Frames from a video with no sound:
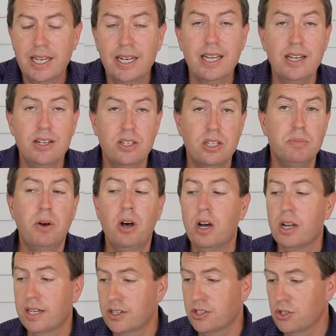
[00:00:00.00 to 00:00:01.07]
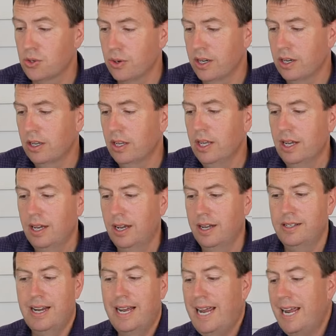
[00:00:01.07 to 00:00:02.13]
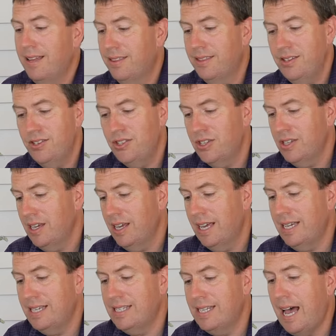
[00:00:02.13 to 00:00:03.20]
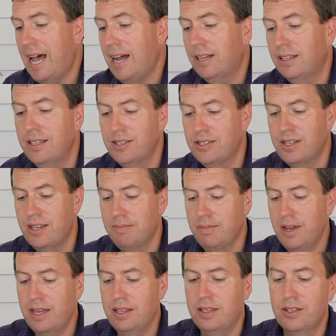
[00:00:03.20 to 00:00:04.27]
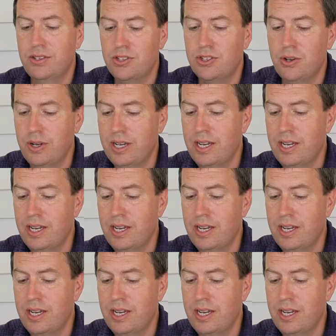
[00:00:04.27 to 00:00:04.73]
it into the potting soil. Uh, Dianthus, exactly the same method. So